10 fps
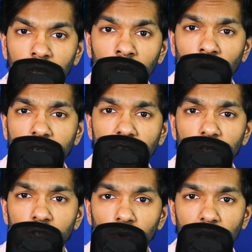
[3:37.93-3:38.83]
Okay,
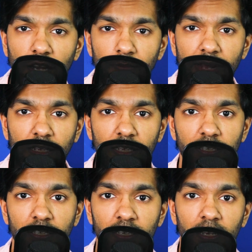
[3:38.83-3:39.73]
you saw how to make
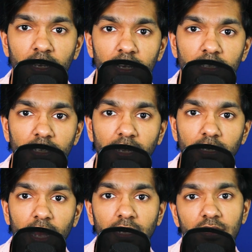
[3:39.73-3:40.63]
this
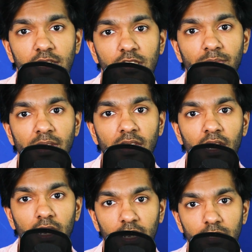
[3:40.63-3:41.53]
date and sesame
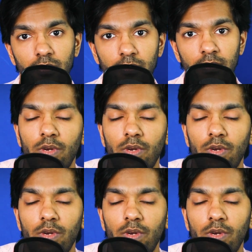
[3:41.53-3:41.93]
laddu.